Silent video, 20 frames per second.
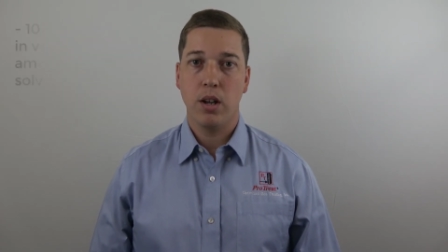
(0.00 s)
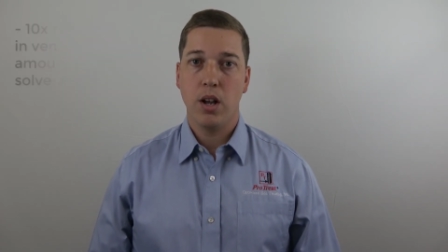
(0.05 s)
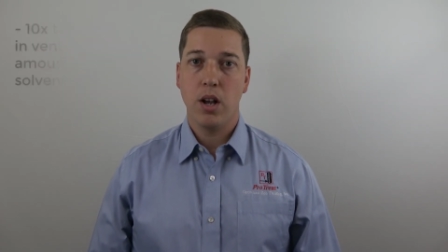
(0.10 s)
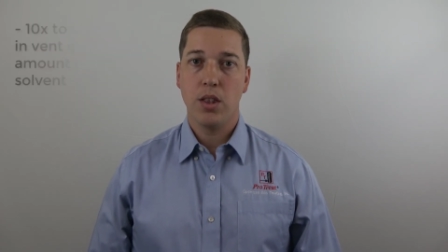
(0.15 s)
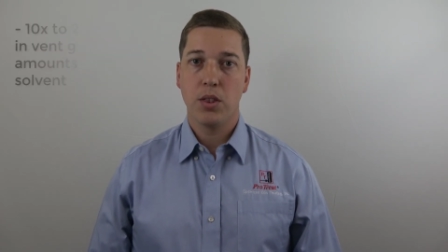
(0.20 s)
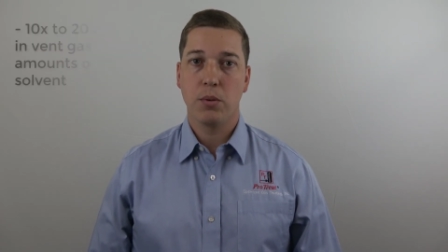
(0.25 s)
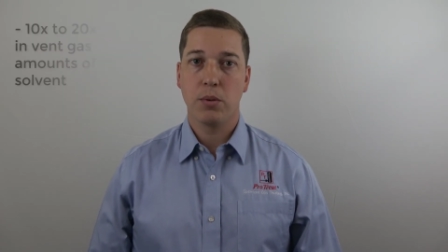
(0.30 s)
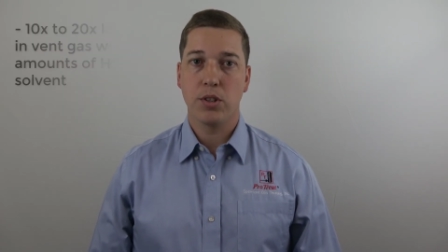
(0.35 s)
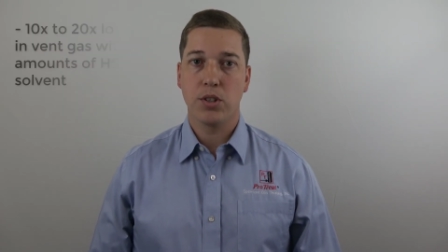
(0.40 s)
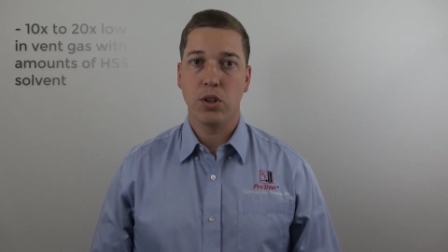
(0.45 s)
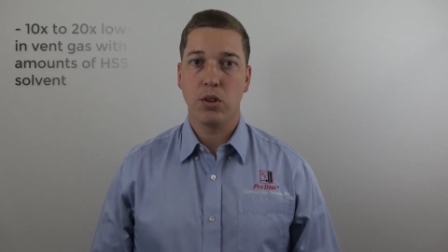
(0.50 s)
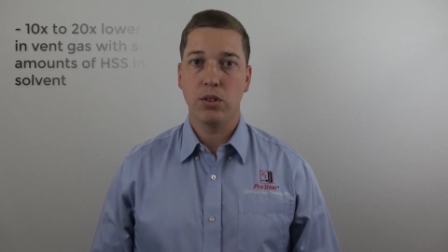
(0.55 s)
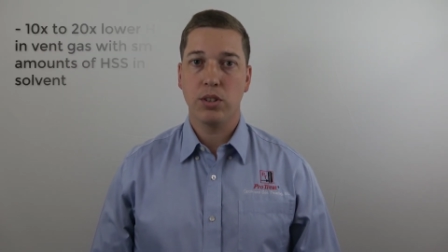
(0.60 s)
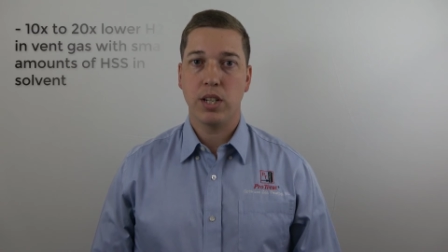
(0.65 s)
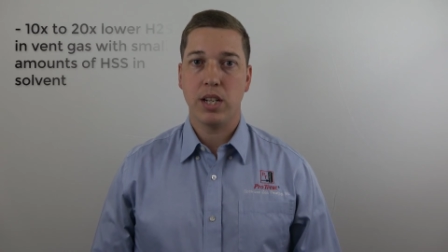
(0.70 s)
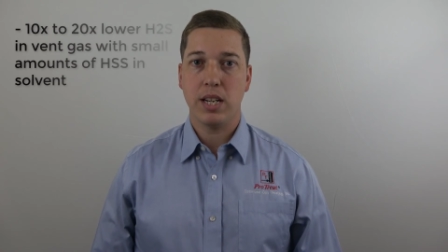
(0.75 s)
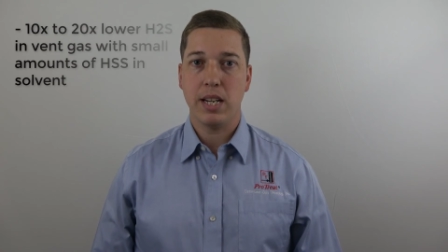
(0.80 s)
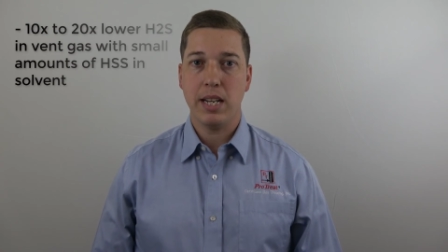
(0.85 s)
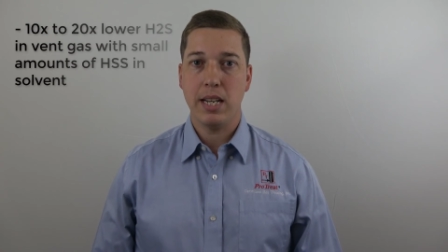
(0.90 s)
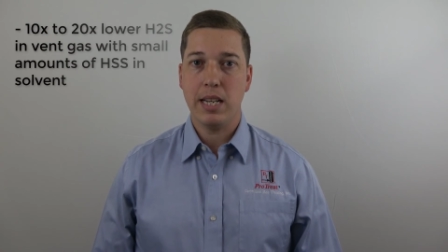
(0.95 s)
The result
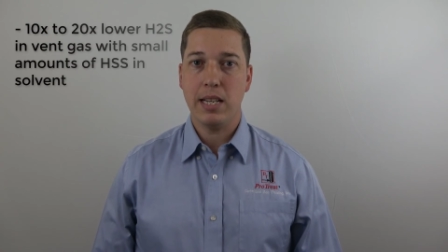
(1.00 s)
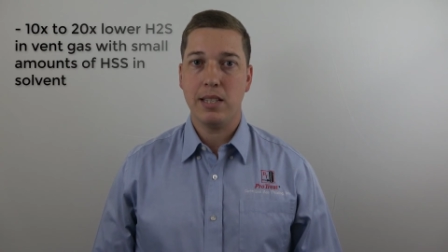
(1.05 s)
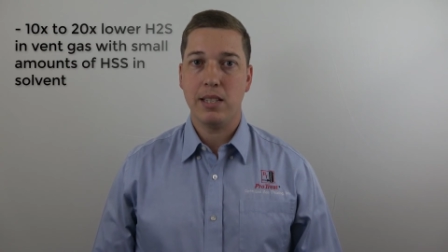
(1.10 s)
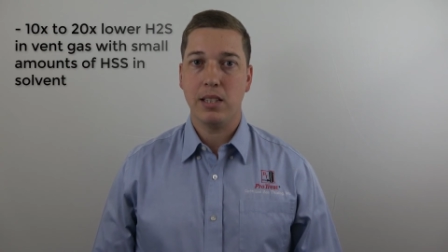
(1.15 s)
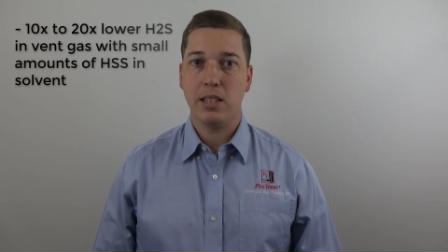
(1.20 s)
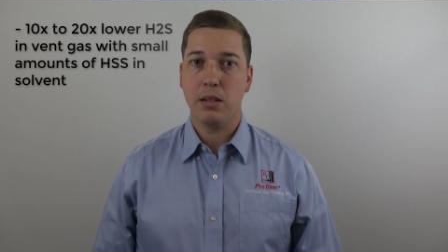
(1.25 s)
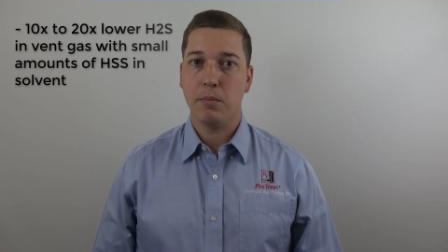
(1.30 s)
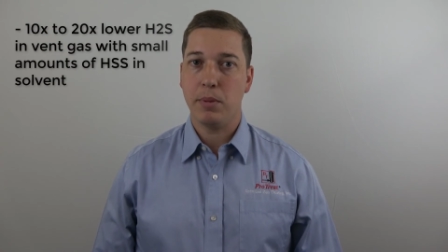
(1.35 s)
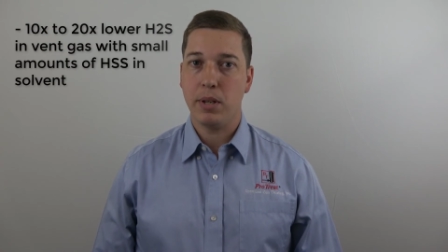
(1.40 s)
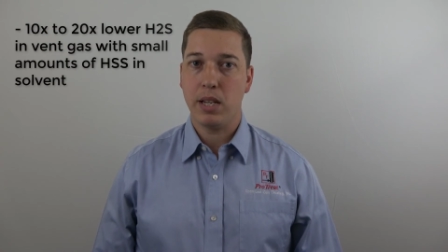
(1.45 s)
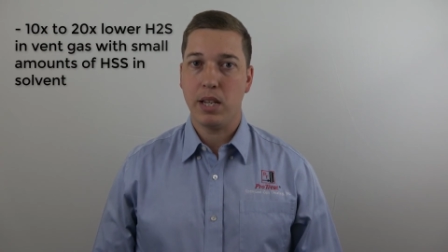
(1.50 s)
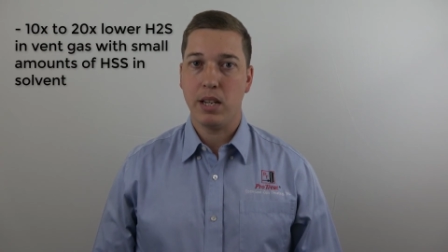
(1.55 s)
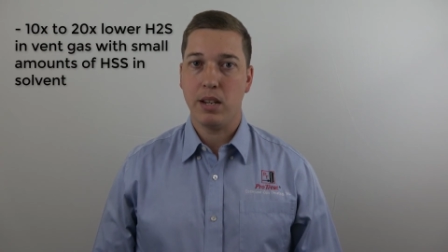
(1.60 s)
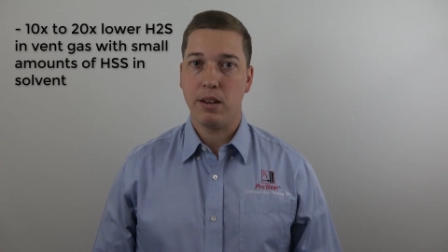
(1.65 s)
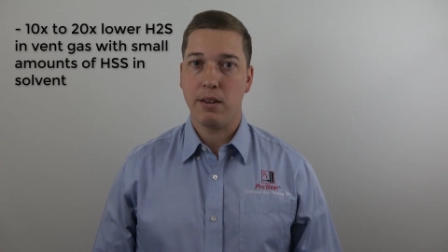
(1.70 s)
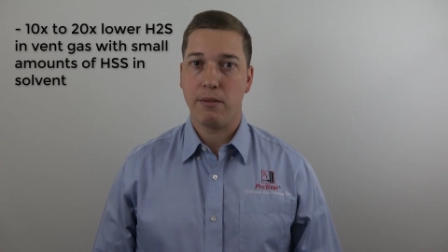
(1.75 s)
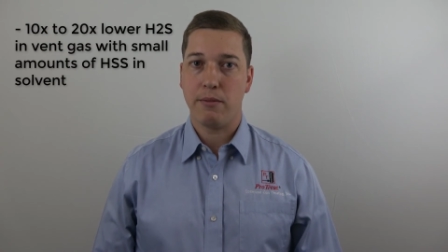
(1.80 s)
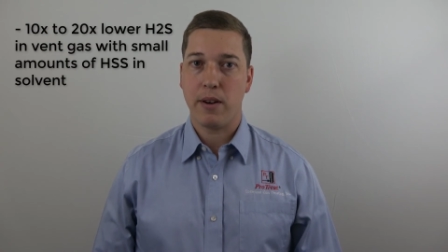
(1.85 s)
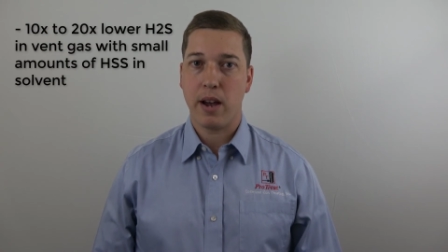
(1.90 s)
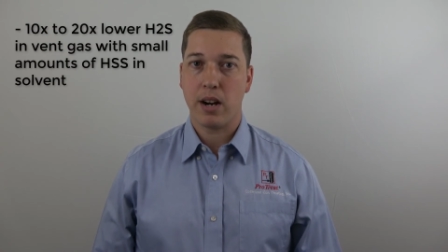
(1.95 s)
can easily be
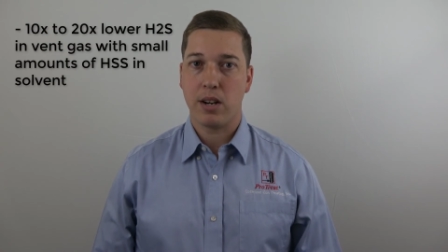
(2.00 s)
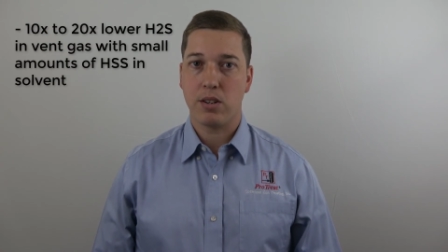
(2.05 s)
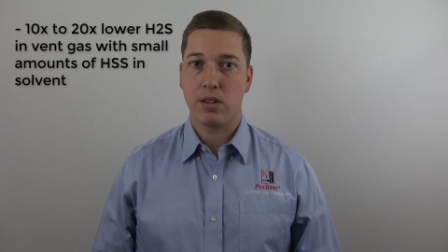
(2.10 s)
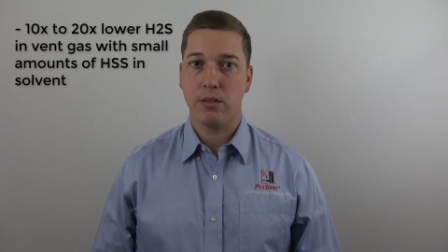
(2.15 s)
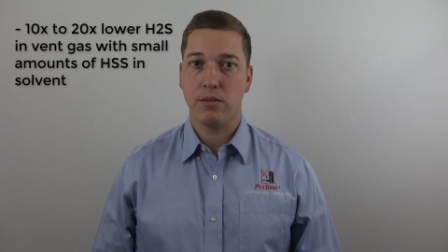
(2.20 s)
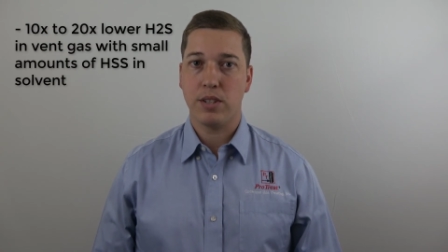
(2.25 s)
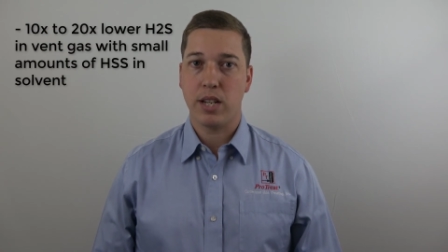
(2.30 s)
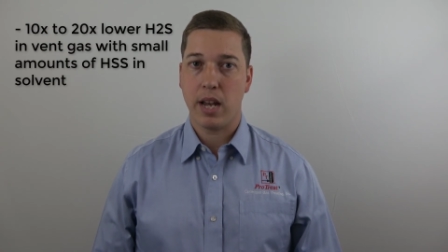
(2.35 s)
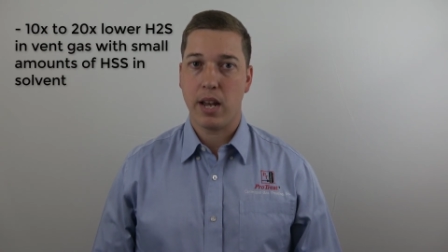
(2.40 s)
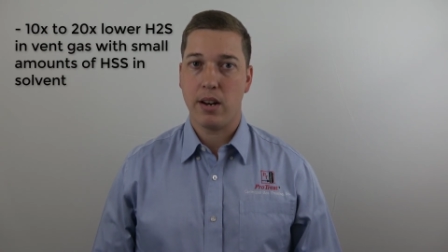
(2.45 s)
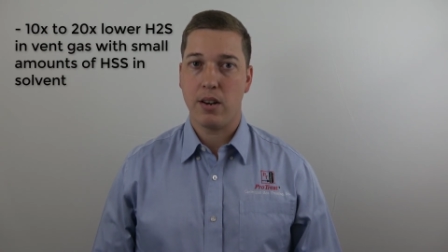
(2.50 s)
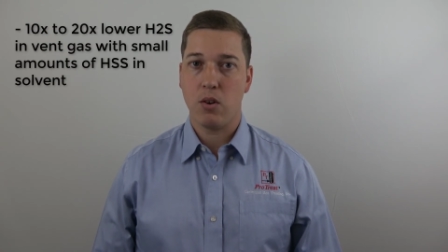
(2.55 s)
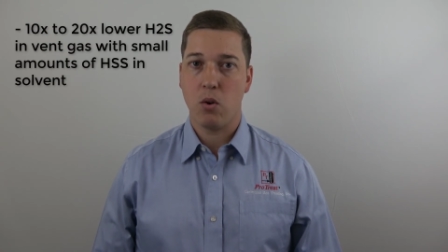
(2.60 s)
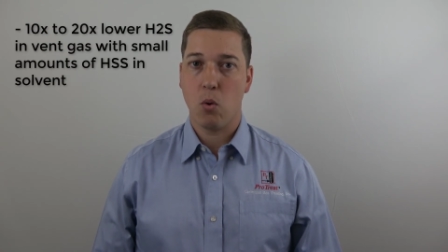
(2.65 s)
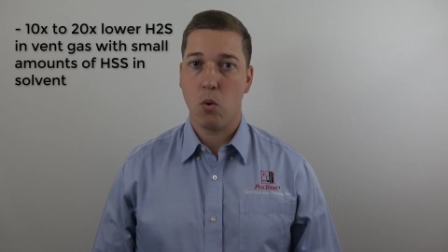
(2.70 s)
a factor of 10